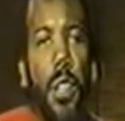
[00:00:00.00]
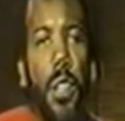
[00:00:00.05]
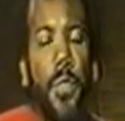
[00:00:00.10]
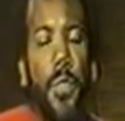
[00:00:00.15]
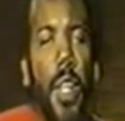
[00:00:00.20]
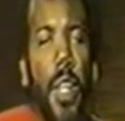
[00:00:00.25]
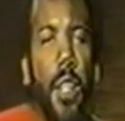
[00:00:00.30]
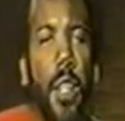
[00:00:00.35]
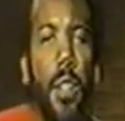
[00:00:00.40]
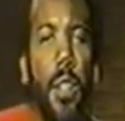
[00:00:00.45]

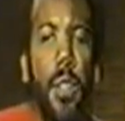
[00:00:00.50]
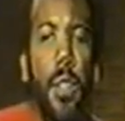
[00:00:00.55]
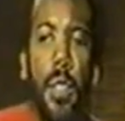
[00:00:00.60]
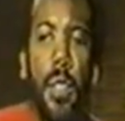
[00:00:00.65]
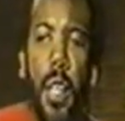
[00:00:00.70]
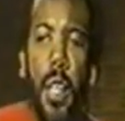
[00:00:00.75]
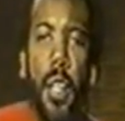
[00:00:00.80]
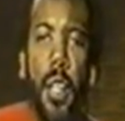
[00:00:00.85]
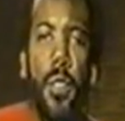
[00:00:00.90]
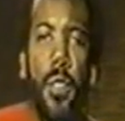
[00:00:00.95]

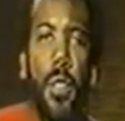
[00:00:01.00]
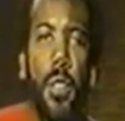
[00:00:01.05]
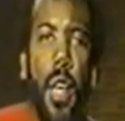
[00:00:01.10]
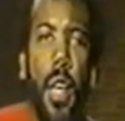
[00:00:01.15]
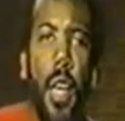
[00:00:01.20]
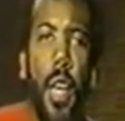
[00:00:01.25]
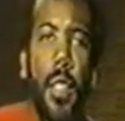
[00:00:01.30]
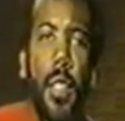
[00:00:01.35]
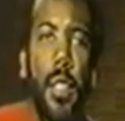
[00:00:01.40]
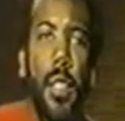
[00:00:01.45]
fingers
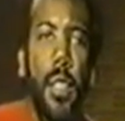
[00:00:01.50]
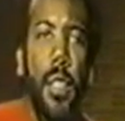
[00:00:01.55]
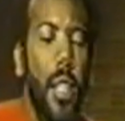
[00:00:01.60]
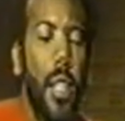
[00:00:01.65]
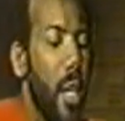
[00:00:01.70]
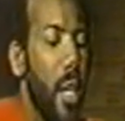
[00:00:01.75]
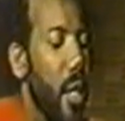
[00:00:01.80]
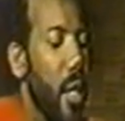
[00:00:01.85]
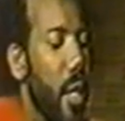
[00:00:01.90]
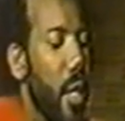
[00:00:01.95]
exercises
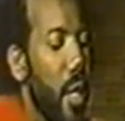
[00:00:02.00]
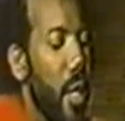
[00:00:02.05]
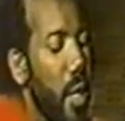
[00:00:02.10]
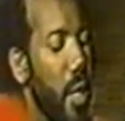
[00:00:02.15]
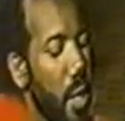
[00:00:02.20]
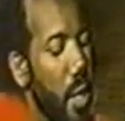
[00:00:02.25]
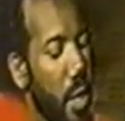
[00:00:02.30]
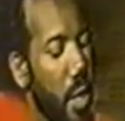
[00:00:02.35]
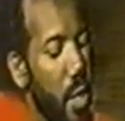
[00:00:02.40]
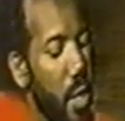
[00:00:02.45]

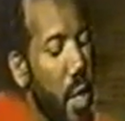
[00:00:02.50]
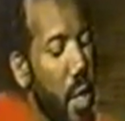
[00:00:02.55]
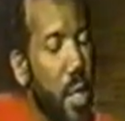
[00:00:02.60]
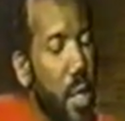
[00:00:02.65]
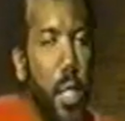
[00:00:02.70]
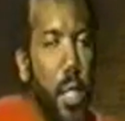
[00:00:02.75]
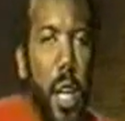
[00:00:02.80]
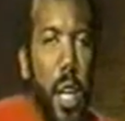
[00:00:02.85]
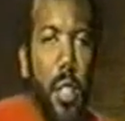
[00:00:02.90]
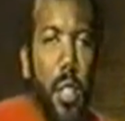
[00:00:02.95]
that
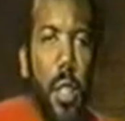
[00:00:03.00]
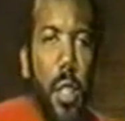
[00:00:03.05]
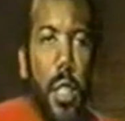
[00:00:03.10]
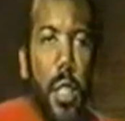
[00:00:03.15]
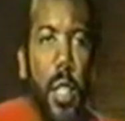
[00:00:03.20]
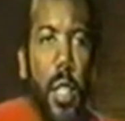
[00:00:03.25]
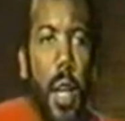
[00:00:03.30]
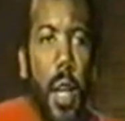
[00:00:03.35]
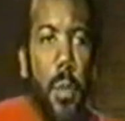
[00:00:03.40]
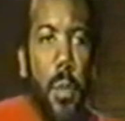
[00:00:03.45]
stays on the
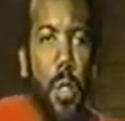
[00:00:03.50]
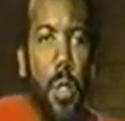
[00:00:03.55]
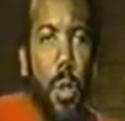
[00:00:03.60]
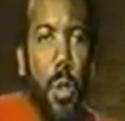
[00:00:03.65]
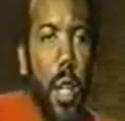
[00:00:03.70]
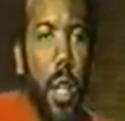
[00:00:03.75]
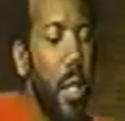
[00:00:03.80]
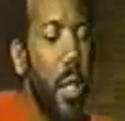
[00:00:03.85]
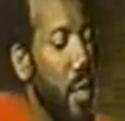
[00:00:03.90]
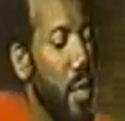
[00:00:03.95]
same string.